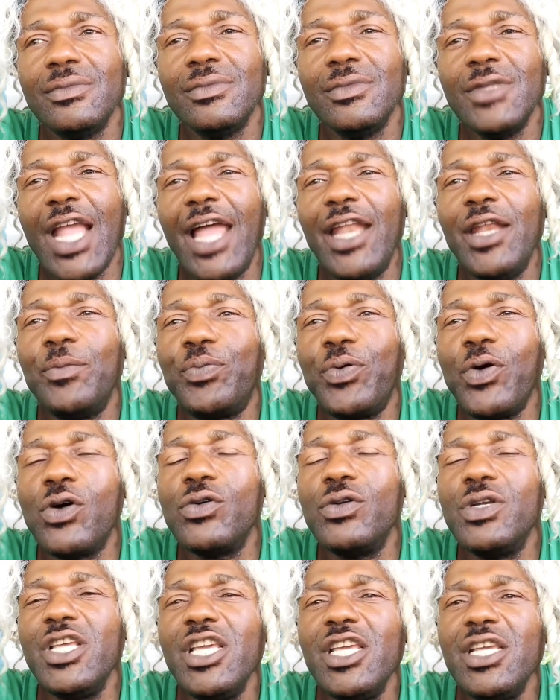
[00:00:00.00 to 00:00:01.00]
And the
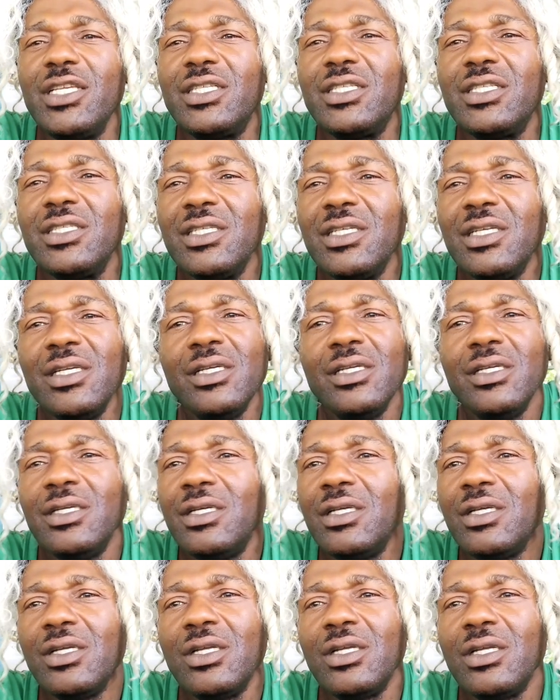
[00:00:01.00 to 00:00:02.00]
police,
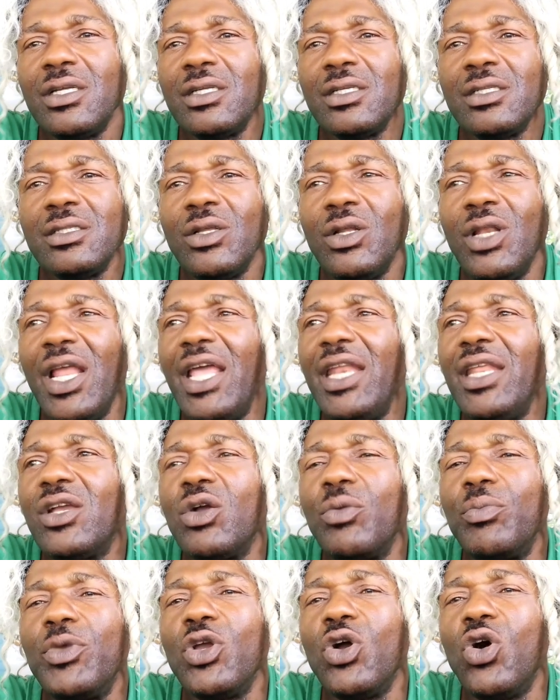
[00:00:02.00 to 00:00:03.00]
the lady
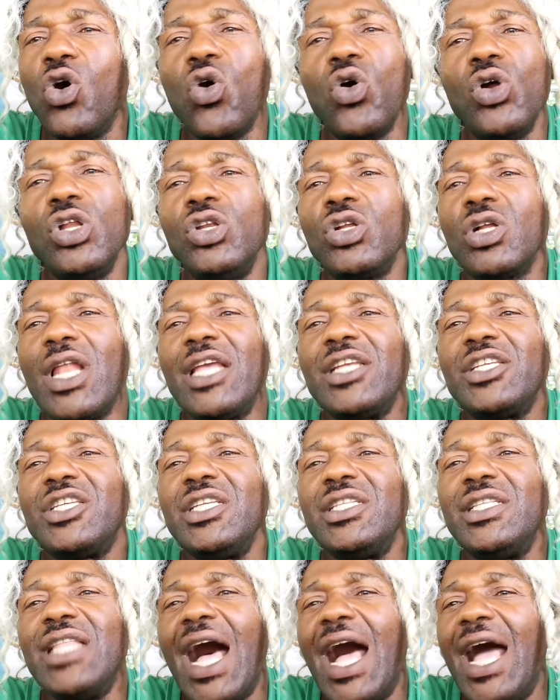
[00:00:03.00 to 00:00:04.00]
could be old and look like she
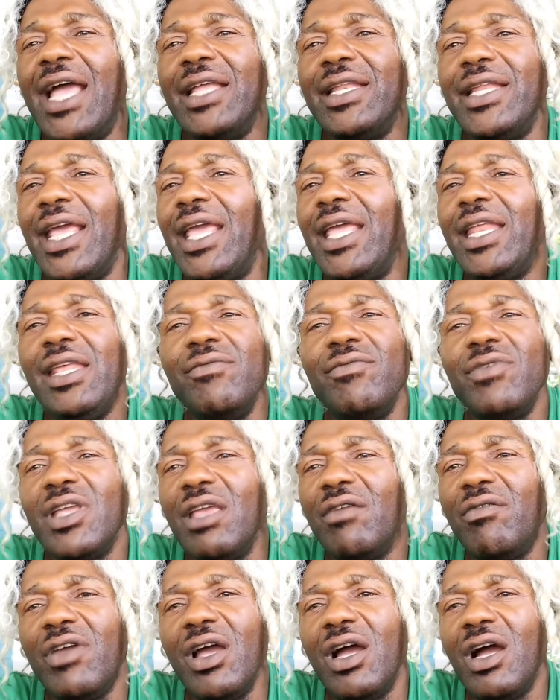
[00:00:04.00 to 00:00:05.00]
dying. They ain't even
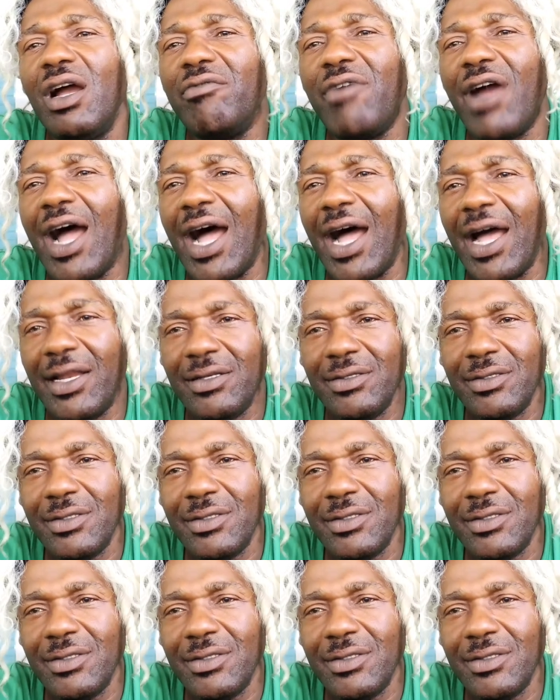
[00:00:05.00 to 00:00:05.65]
giving her a ride.